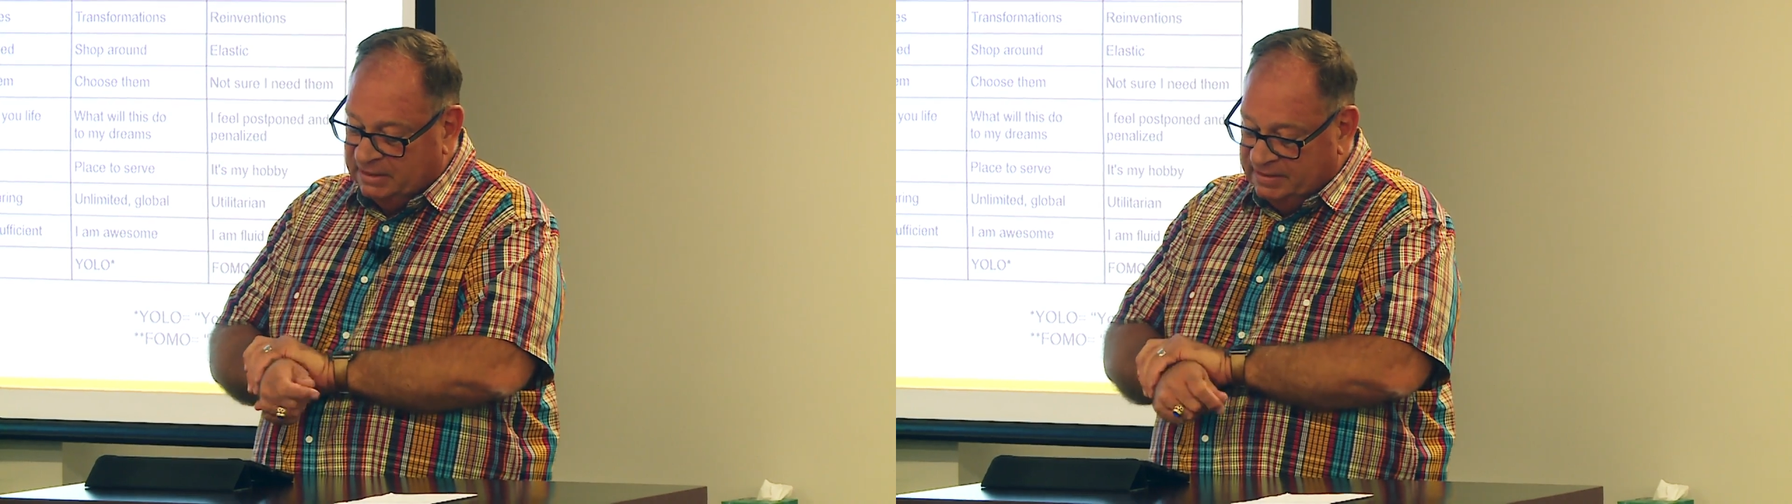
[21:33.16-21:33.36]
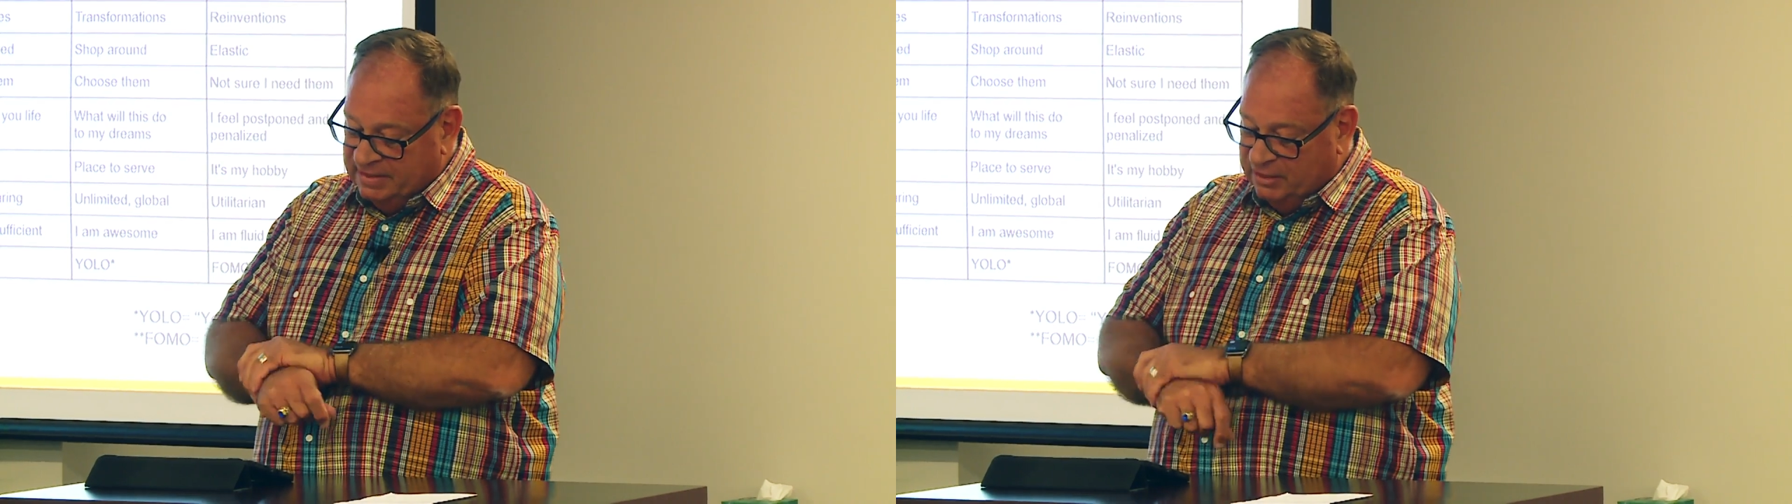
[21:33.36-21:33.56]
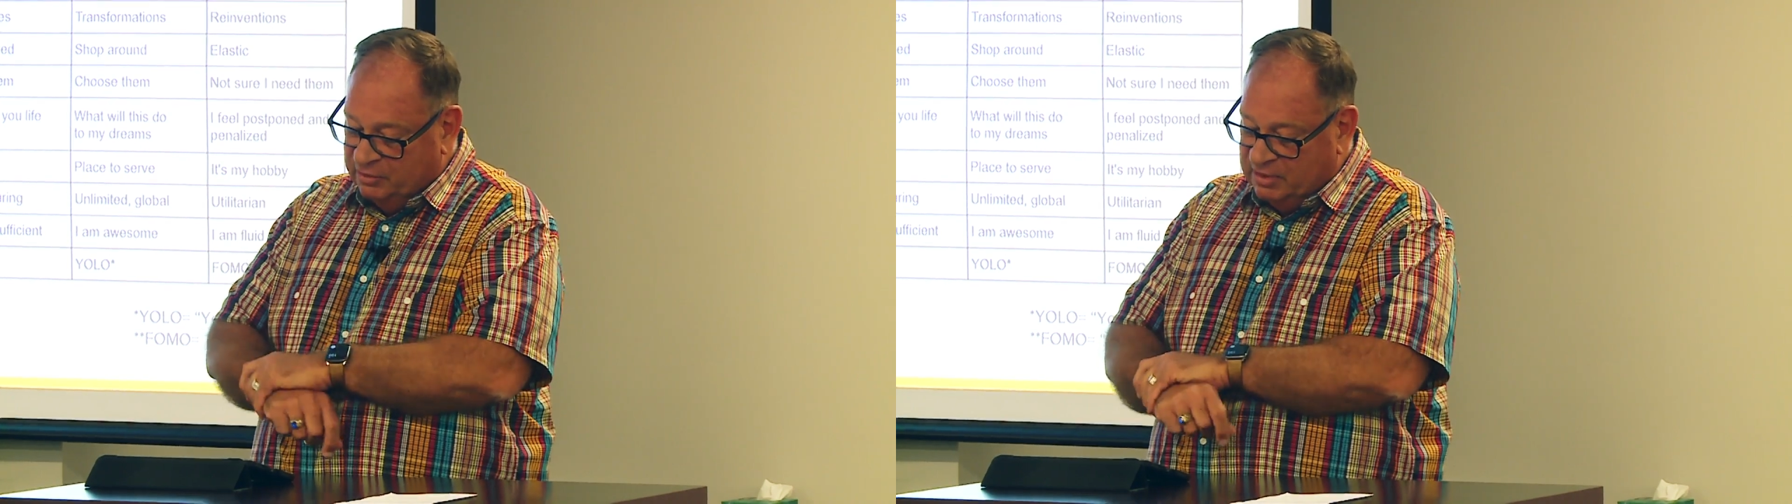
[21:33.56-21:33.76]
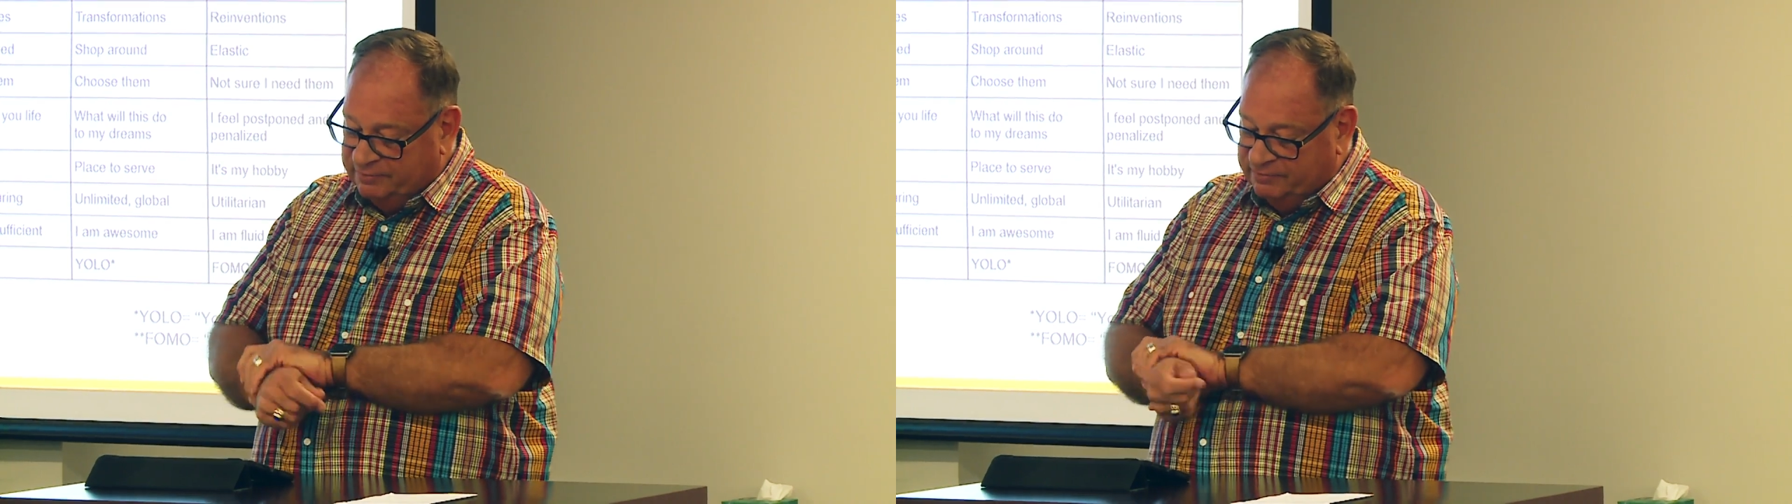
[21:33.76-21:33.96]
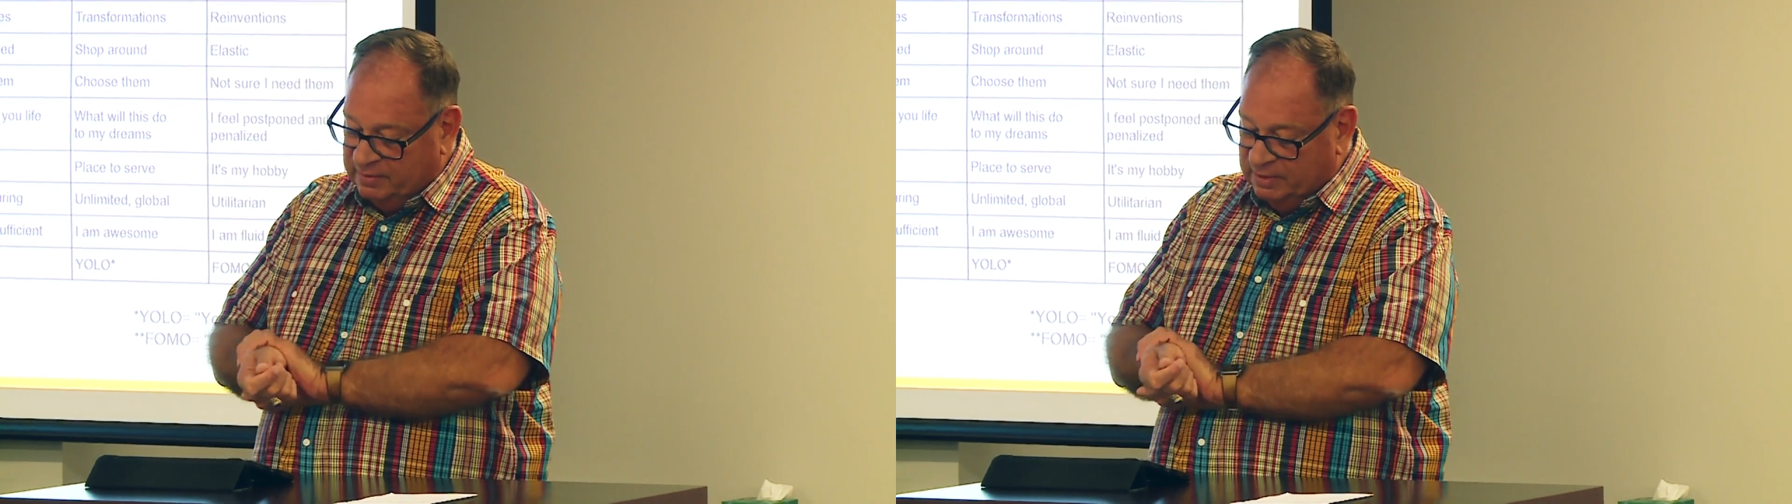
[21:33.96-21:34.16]
they grew up,
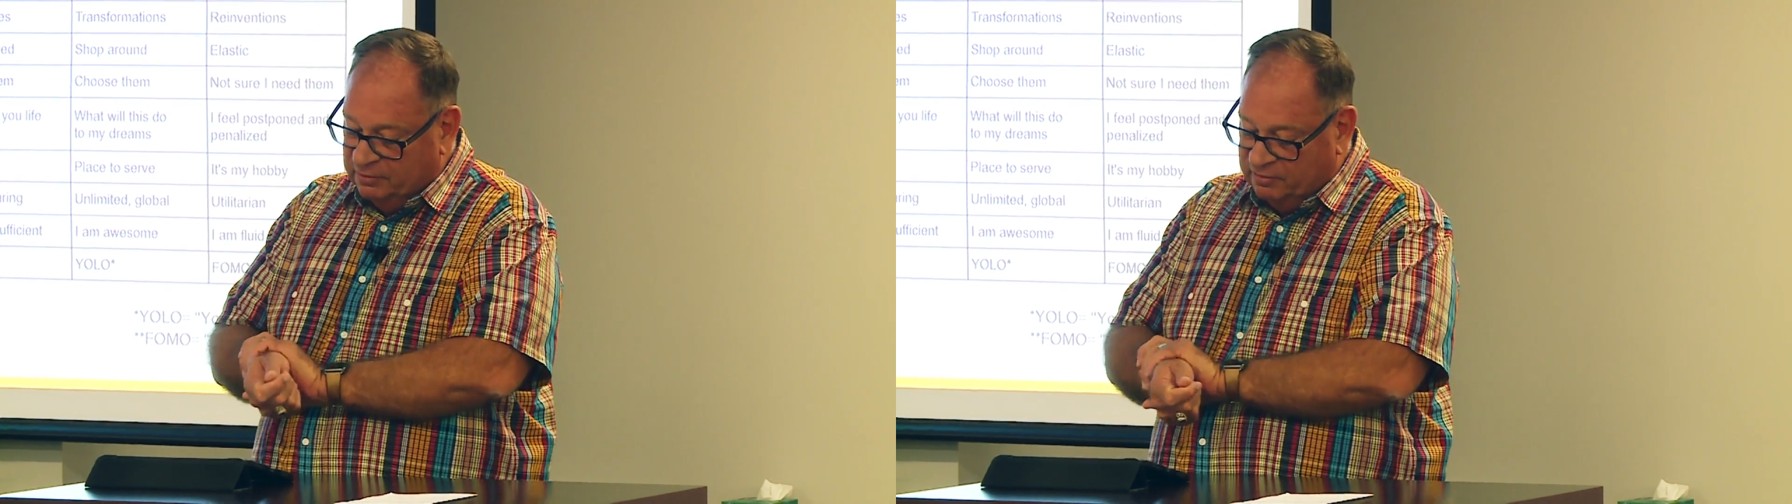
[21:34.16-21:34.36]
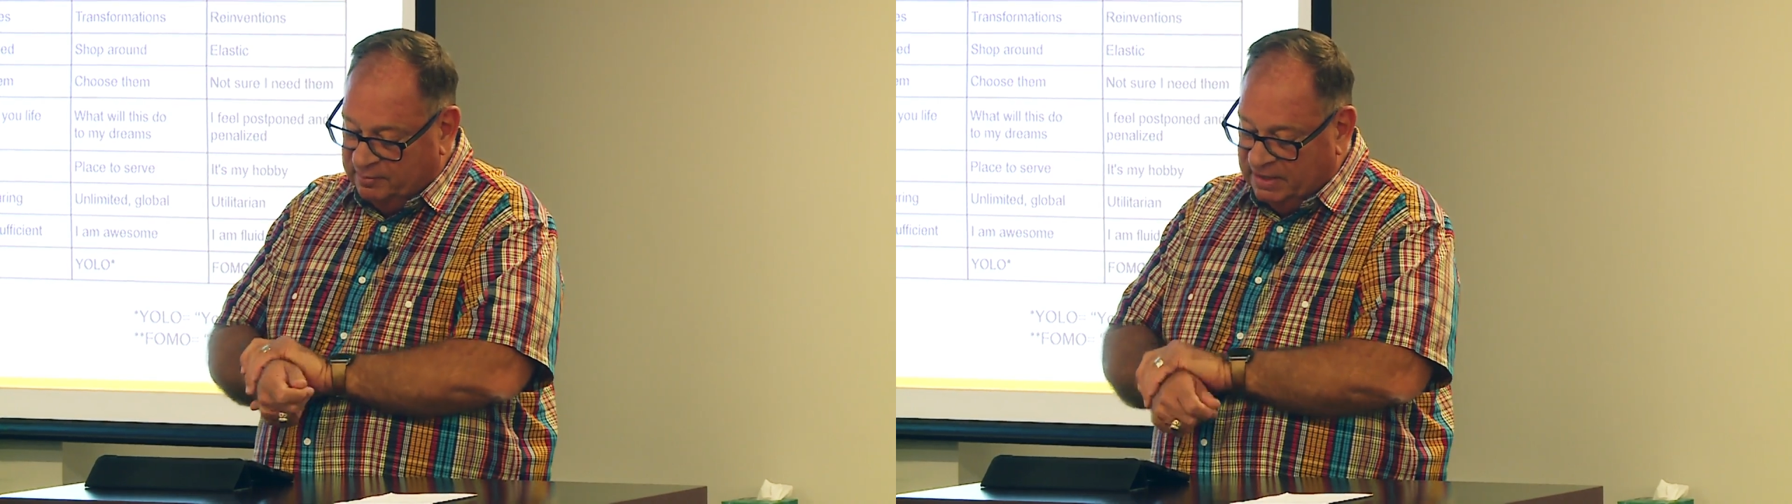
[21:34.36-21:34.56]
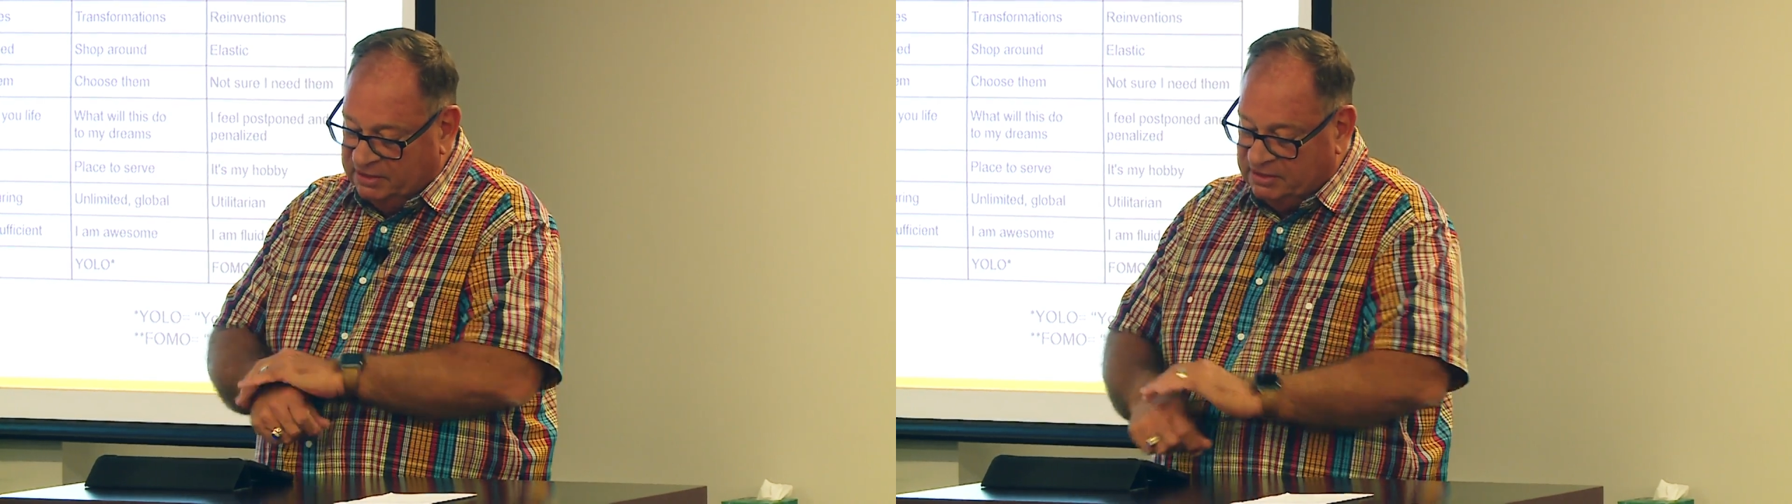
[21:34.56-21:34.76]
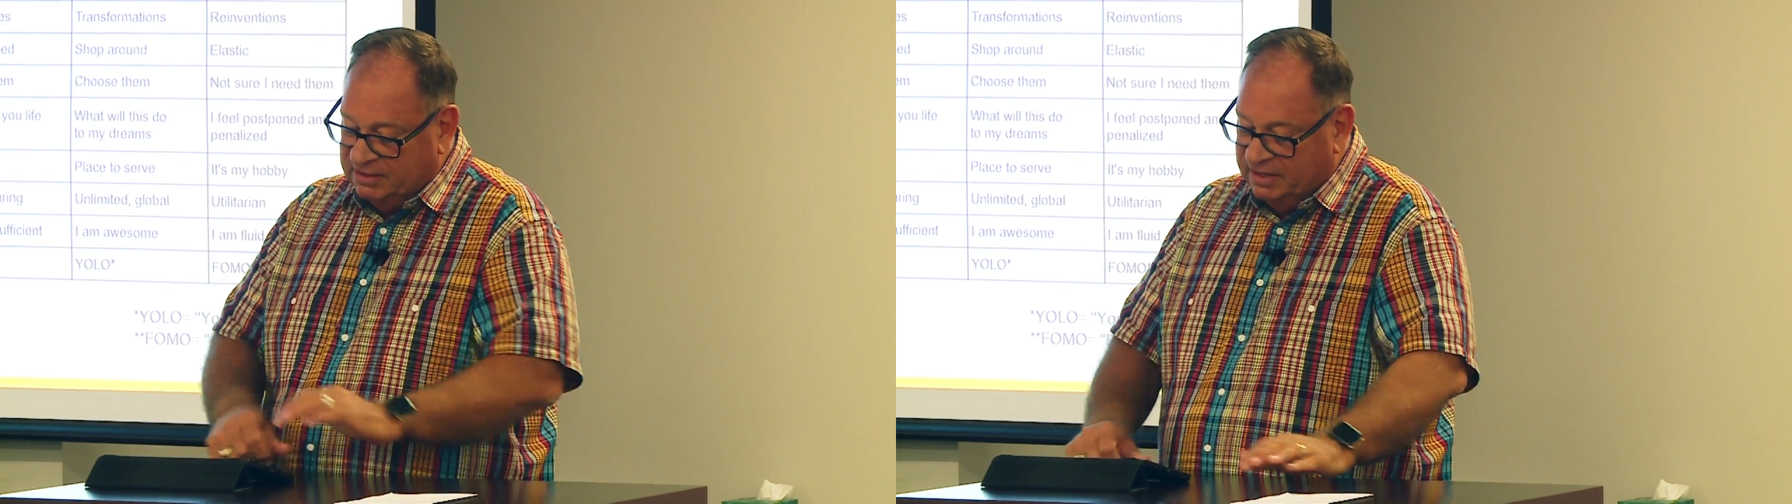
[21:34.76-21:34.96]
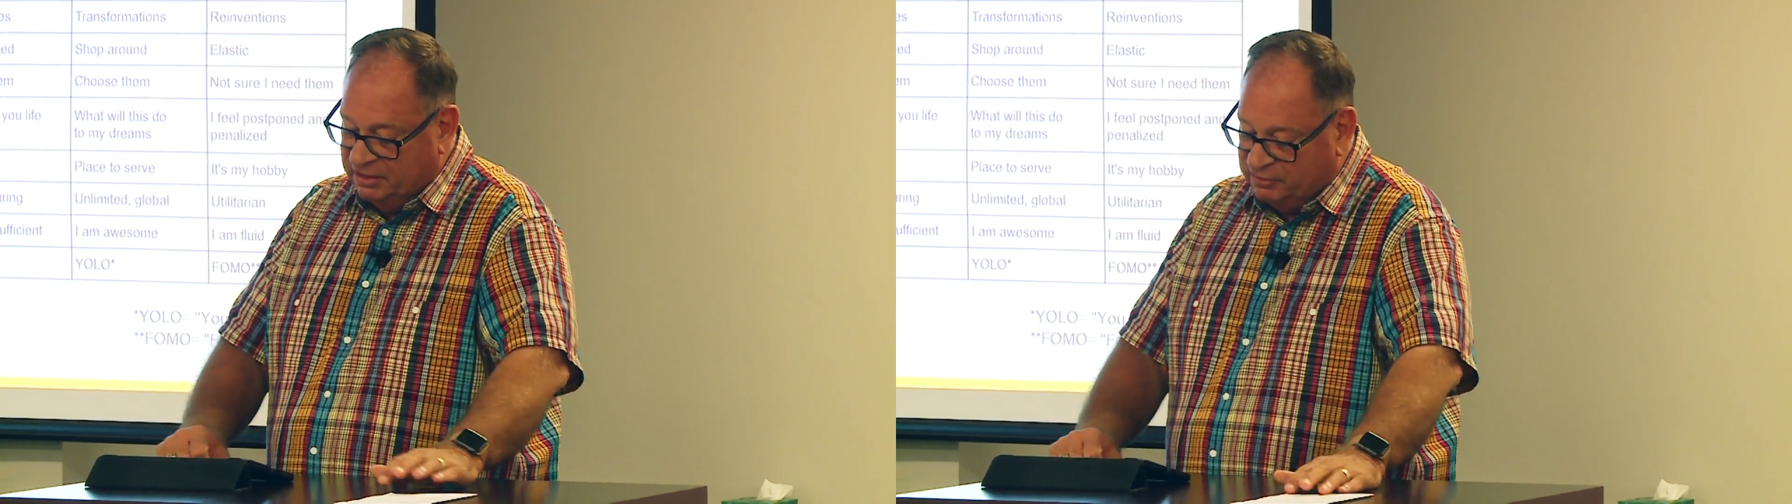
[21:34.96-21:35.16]
from
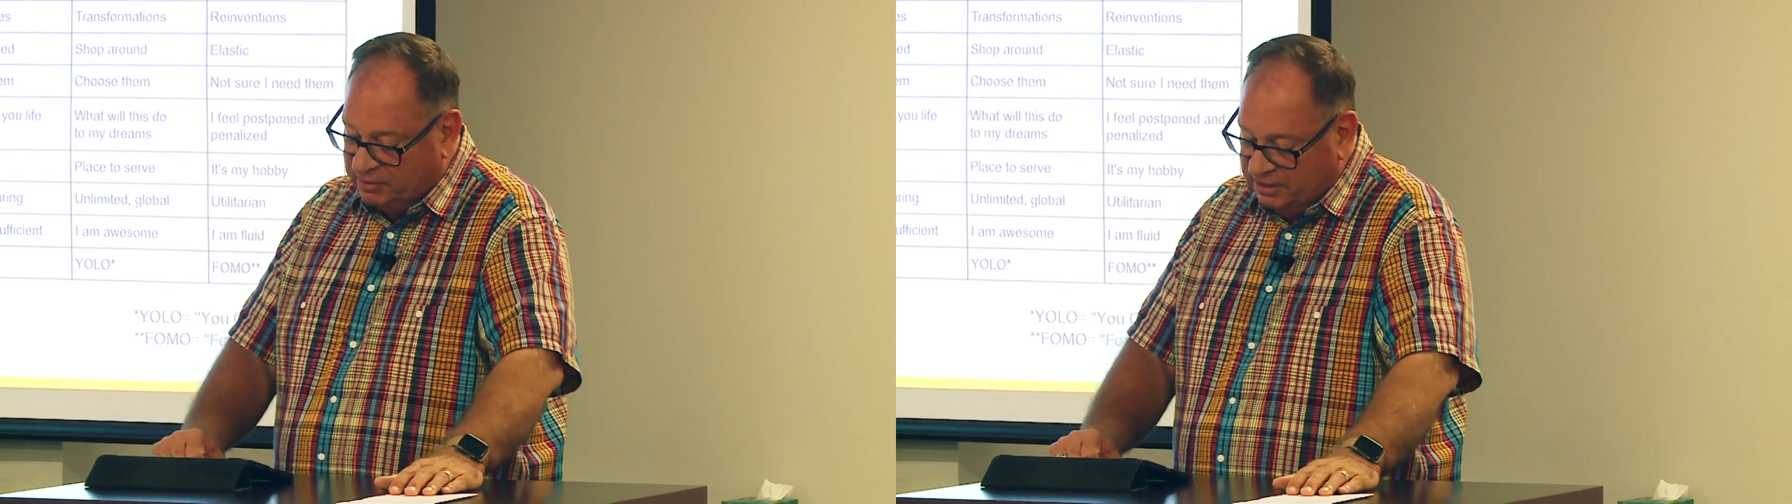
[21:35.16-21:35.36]
1983